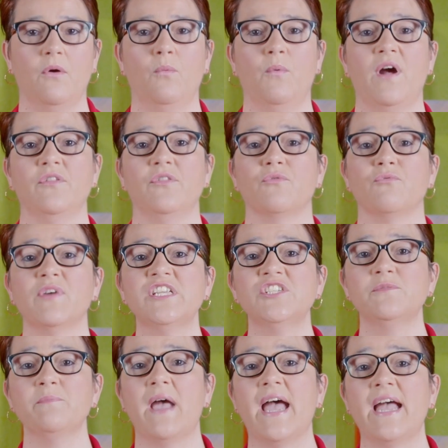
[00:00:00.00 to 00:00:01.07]
Well, the
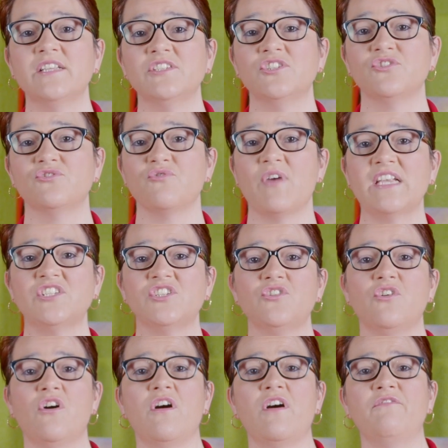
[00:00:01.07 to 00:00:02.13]
rich man stretched
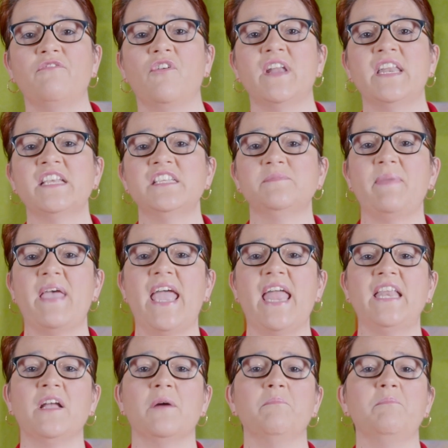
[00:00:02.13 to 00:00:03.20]
off on his
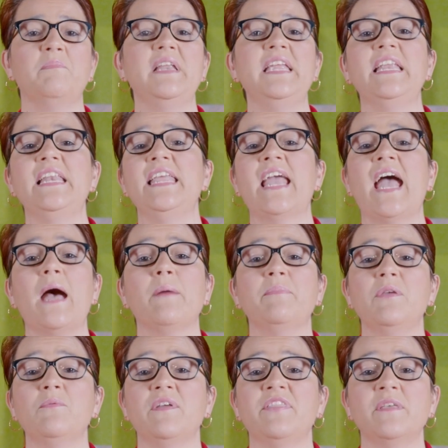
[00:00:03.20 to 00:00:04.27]
bed, completely
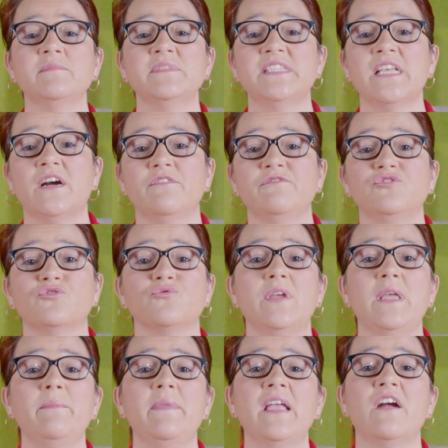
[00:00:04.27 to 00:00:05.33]
happy with himself,
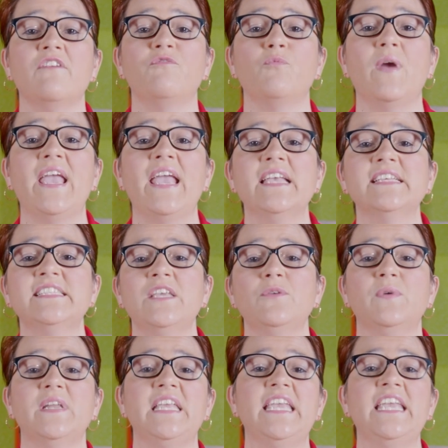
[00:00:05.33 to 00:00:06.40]
dreaming of ways he
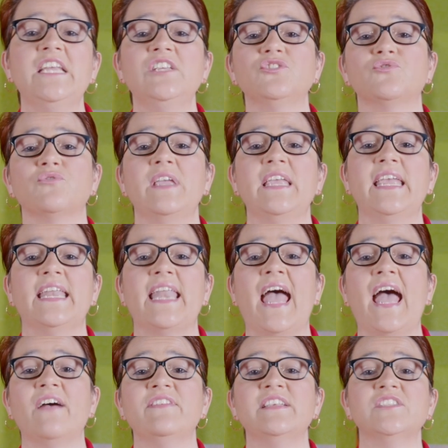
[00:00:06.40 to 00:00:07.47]
would eat, drink, and
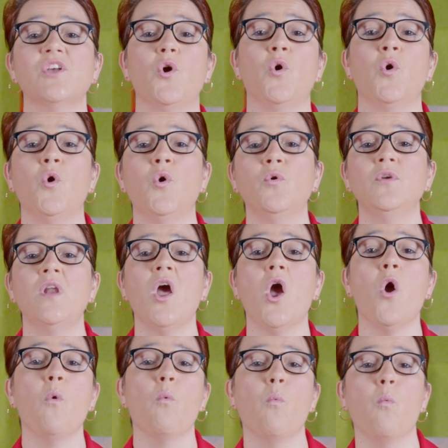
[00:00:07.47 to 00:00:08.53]
have his own
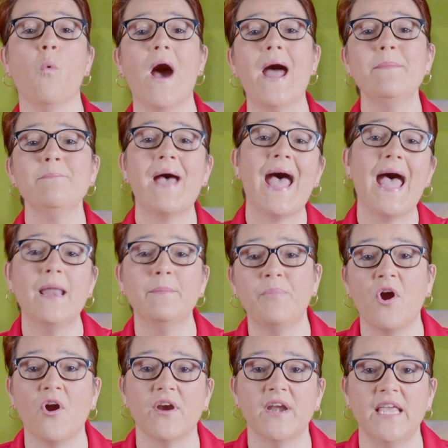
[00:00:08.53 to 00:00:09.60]
one-man
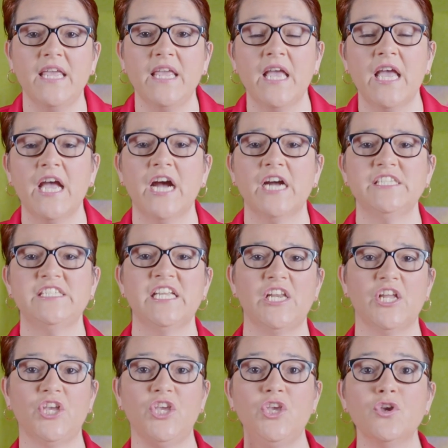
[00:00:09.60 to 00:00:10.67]
party, until
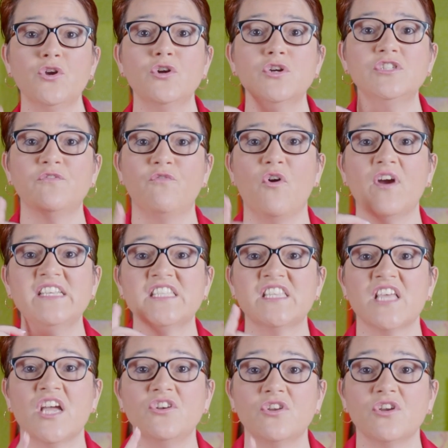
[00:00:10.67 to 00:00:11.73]
a huge voice
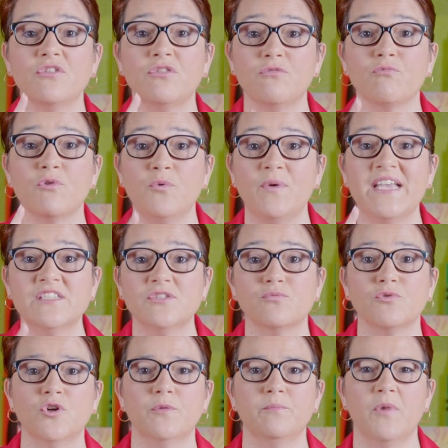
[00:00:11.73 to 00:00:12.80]
thundered through his
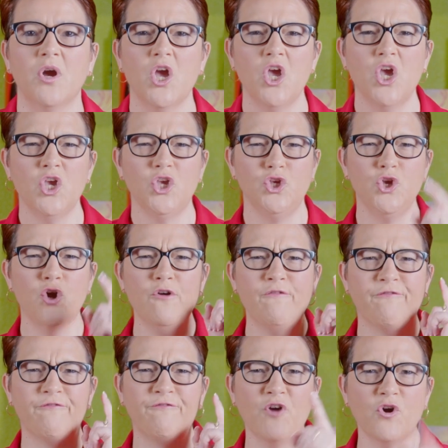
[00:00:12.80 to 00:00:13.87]
room. "You
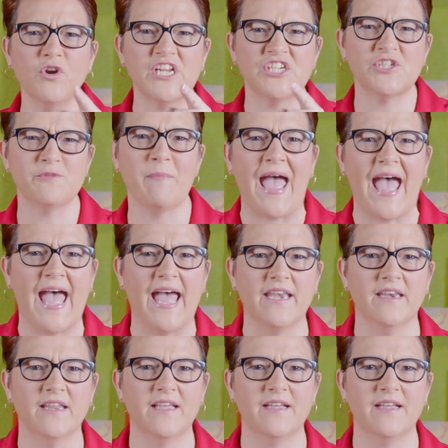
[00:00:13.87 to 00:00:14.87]
foolish man!"